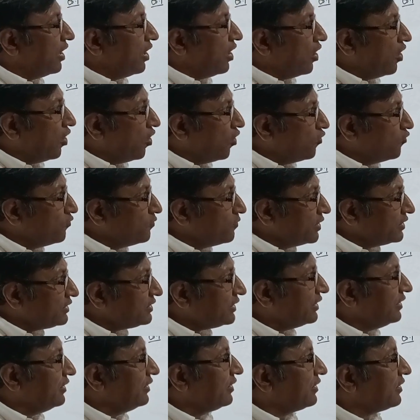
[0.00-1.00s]
how much
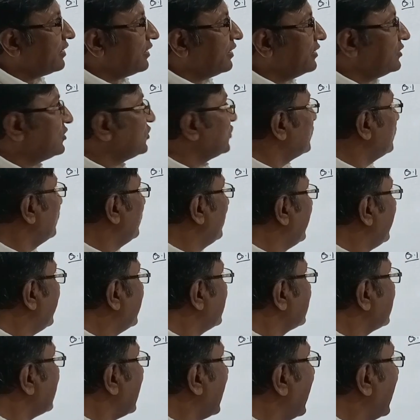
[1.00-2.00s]
interest Suresh